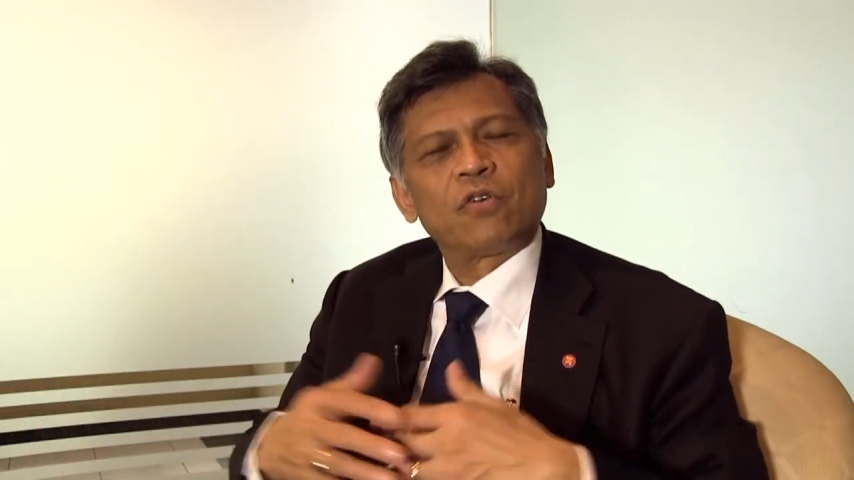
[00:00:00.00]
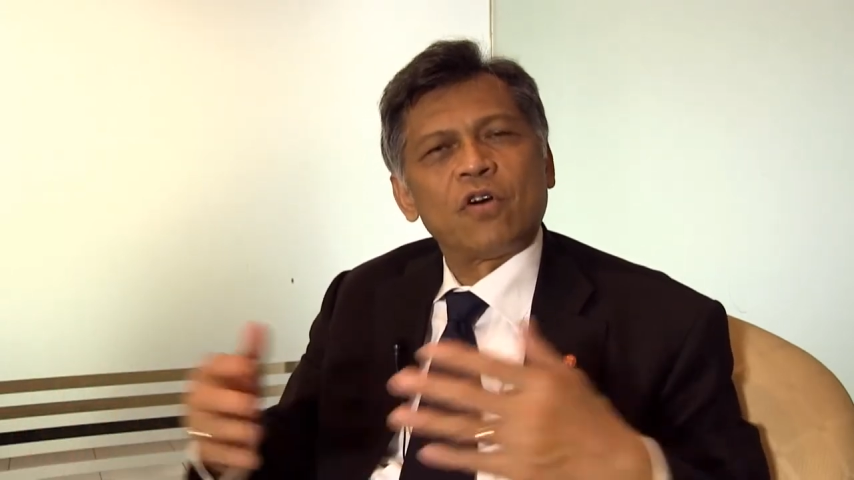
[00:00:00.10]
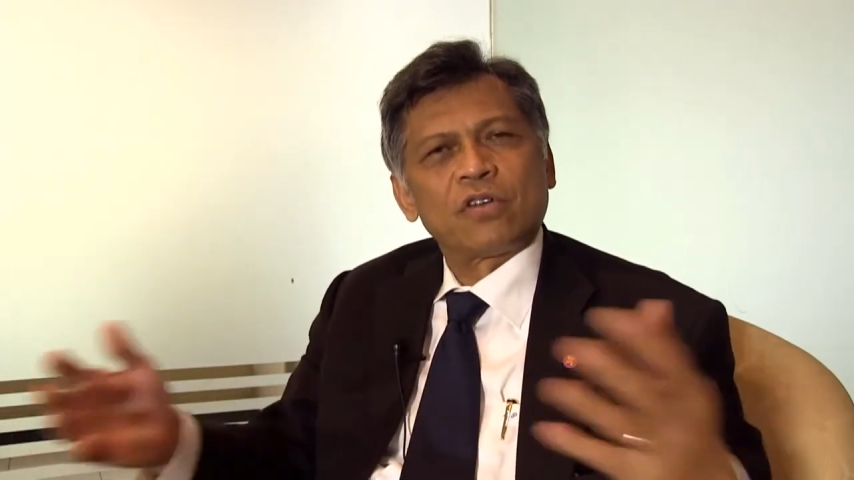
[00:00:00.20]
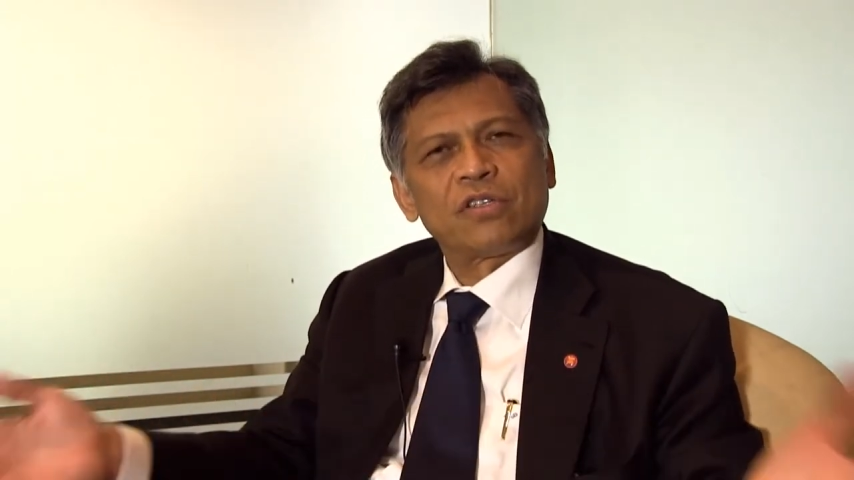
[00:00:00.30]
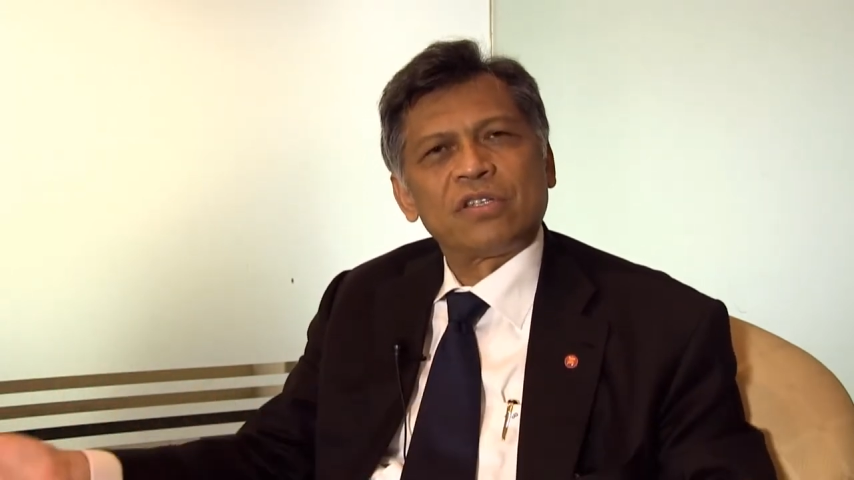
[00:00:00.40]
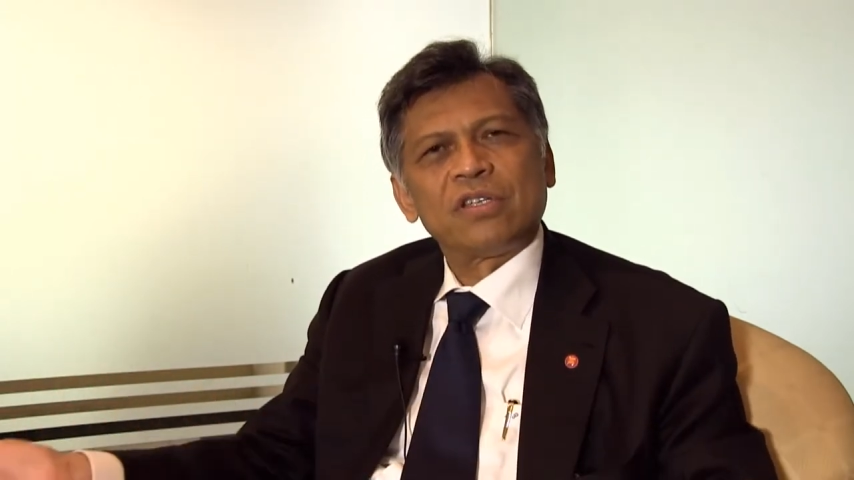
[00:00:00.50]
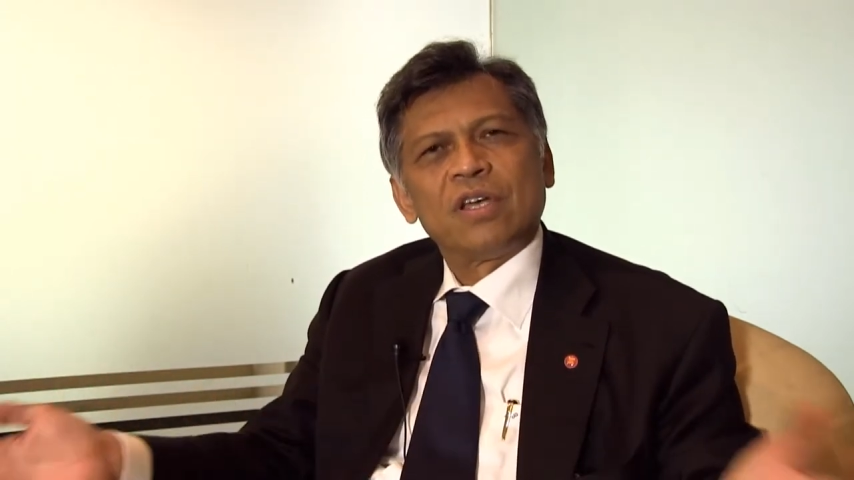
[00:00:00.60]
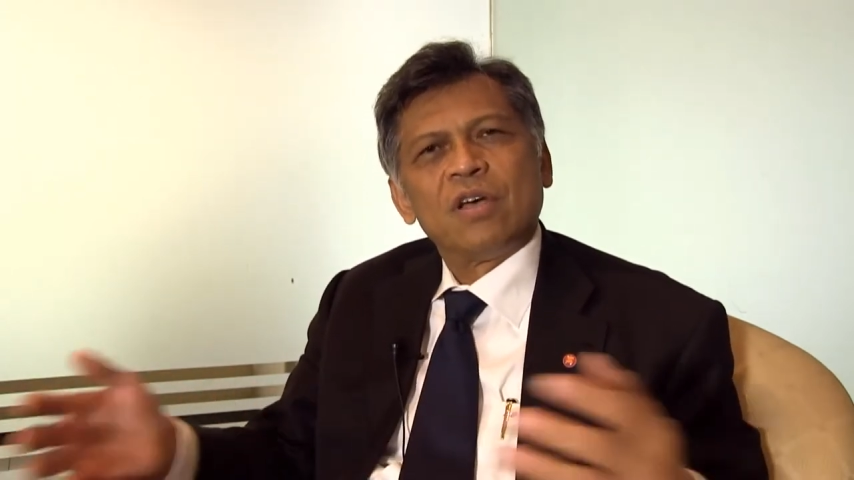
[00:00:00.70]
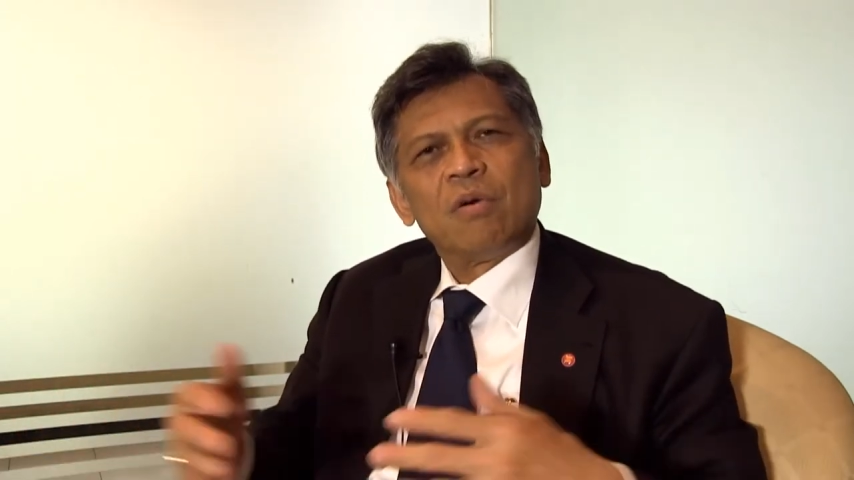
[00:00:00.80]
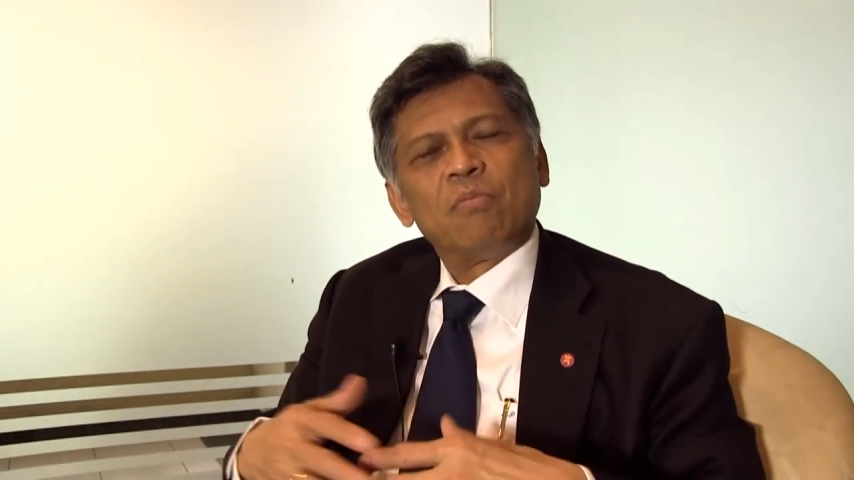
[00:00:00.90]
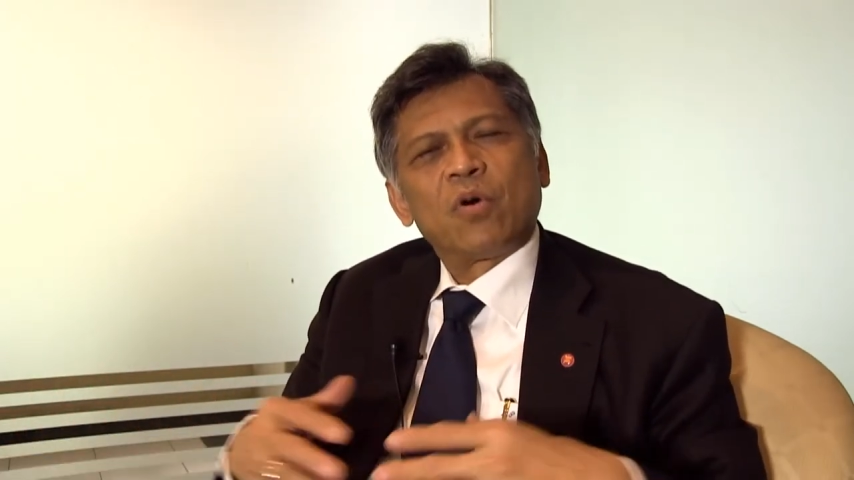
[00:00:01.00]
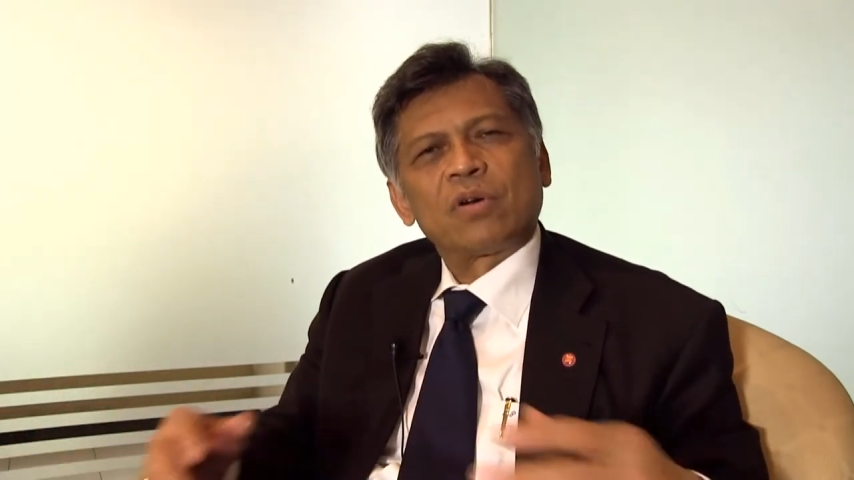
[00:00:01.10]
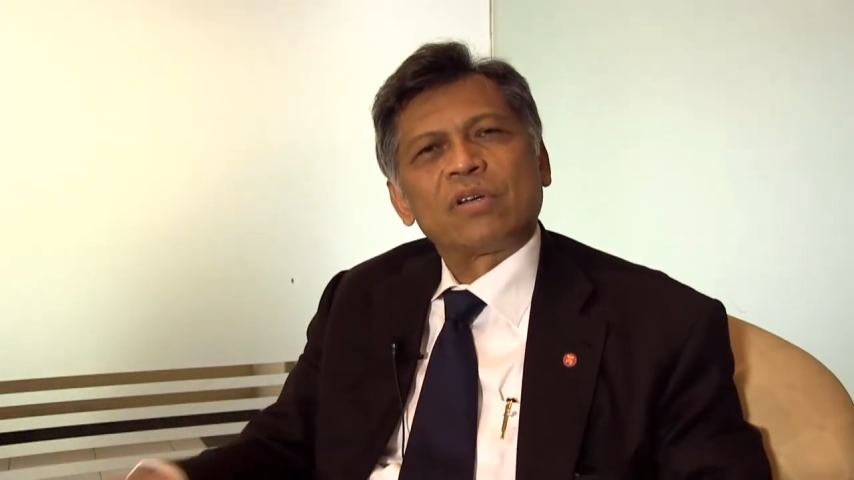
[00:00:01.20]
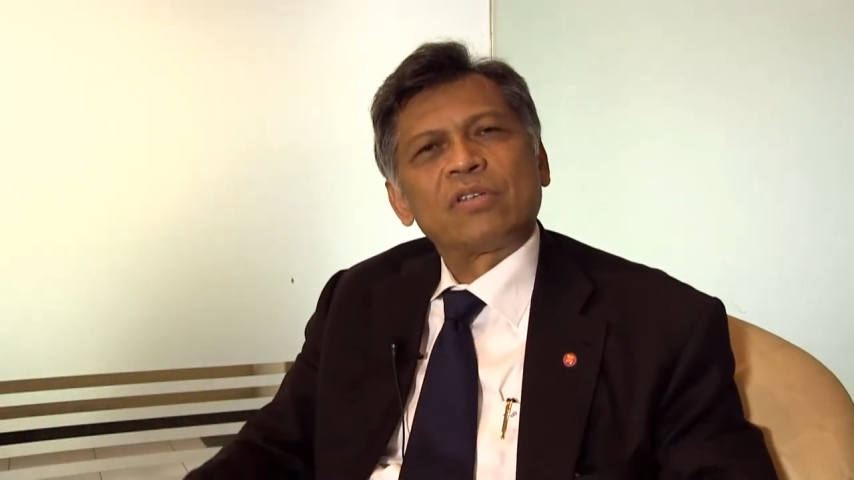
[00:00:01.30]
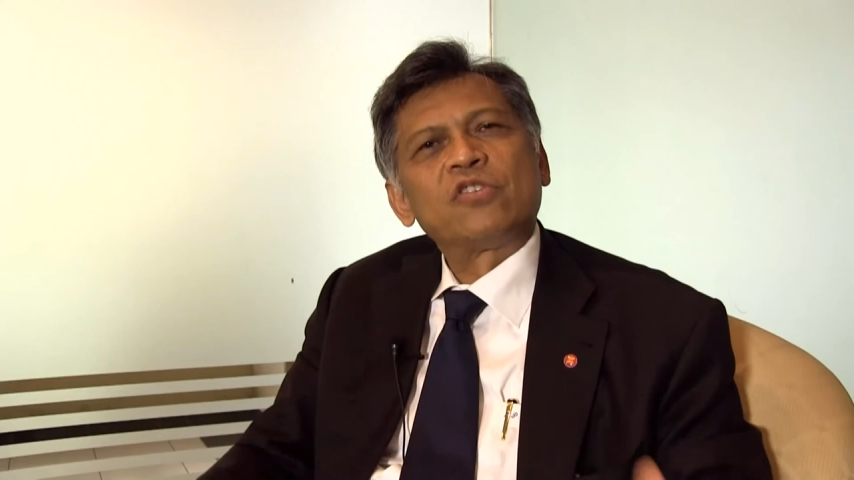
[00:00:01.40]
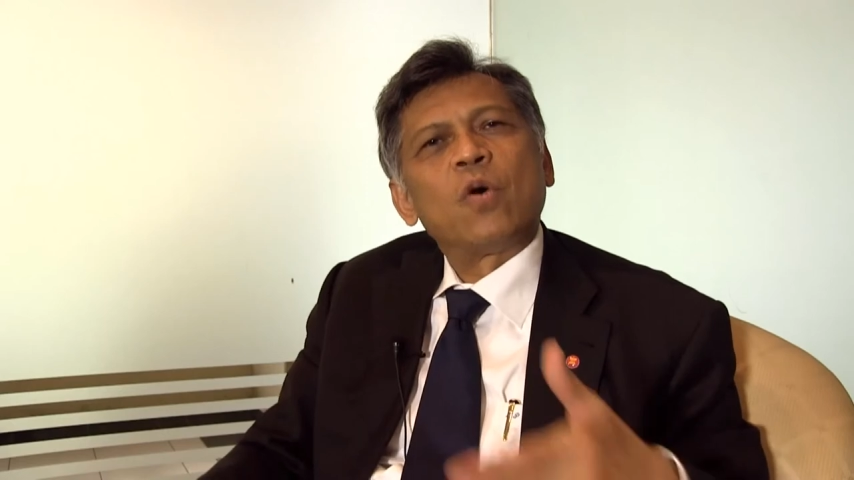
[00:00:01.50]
to cross borders.